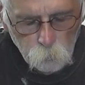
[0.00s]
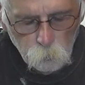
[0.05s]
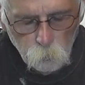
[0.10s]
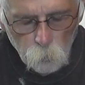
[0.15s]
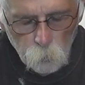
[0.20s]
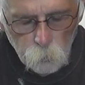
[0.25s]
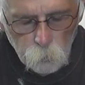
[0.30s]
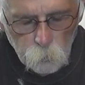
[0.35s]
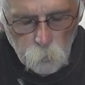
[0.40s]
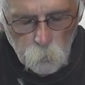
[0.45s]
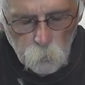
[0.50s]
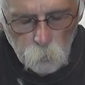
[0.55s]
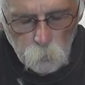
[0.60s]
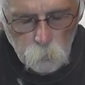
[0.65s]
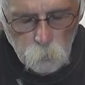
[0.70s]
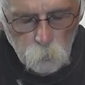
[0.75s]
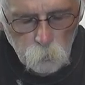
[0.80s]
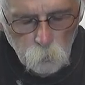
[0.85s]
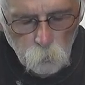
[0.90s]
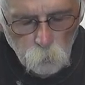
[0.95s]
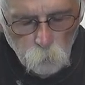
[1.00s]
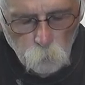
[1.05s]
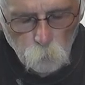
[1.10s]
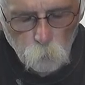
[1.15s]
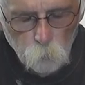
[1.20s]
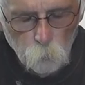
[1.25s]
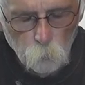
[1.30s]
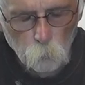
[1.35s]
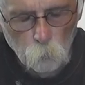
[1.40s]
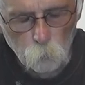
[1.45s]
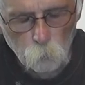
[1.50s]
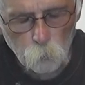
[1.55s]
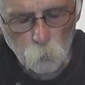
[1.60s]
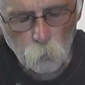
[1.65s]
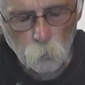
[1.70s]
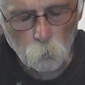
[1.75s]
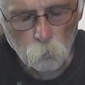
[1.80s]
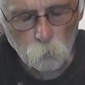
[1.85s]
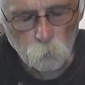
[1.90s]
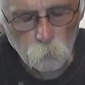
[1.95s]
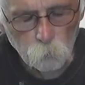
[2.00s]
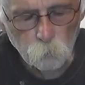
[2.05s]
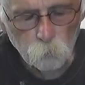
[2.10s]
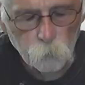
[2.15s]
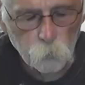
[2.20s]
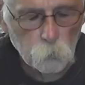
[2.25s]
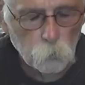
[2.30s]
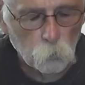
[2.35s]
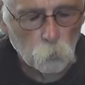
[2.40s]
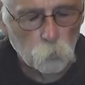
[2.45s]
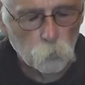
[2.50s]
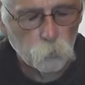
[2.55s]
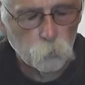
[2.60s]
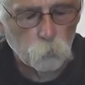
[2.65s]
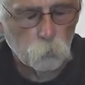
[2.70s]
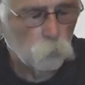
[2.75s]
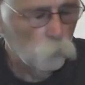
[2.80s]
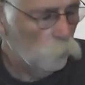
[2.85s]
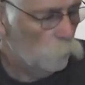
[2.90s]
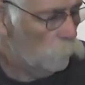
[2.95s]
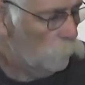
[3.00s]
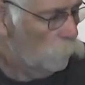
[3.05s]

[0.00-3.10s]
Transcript: trying to catch what we call fiddlers